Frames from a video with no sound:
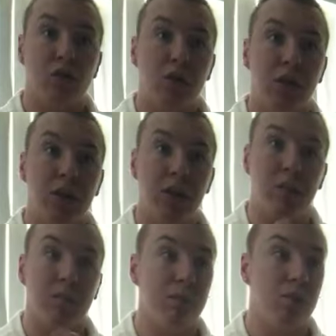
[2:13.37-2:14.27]
store. had like
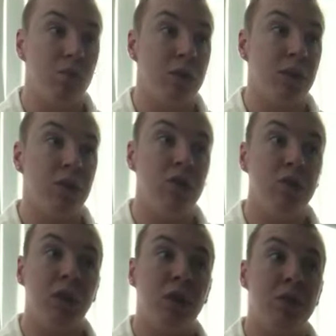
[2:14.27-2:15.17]
a sweeter
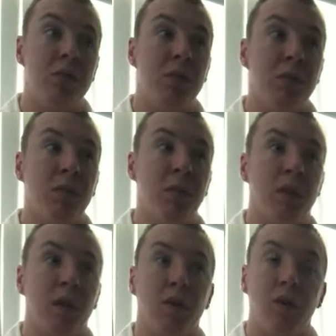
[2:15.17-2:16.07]
smell.
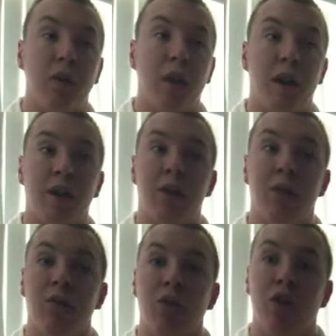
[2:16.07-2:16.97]
I've heard it's kind of
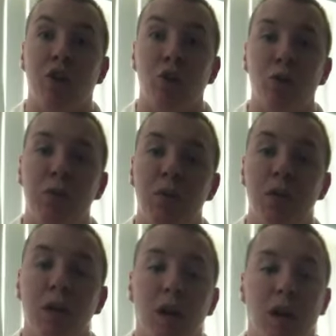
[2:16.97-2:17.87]
similar to Joop.
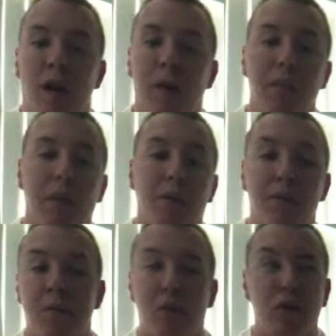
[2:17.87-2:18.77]
Um, I've
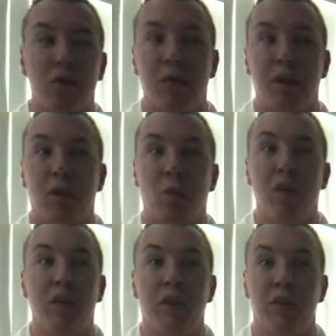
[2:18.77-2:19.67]
smelled Joop, I think,
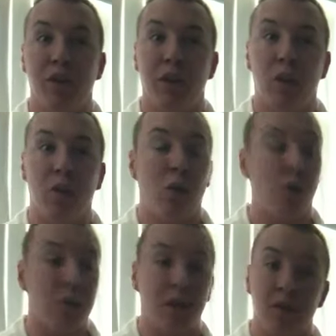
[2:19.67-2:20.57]
once. Didn't really care
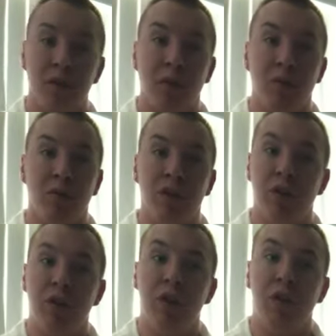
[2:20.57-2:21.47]
for it, but this smelled pretty
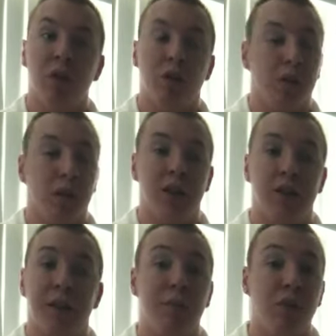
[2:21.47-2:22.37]
good. So I got a
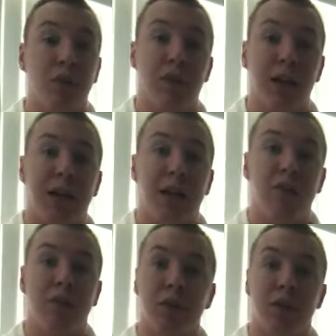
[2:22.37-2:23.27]
sample to try it
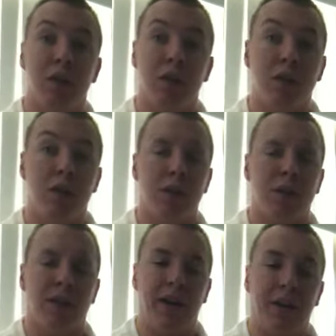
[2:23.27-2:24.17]
out and uh, see
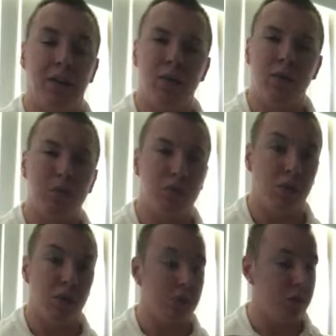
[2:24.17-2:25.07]
if I like this one.
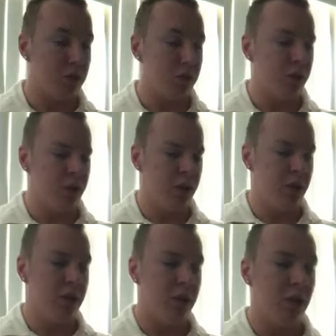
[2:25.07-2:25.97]
So this is
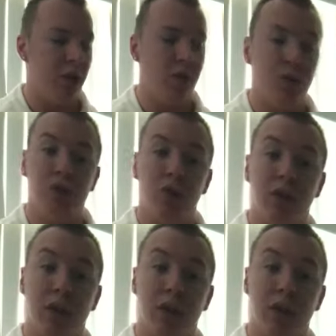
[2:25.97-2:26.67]
Creed's Original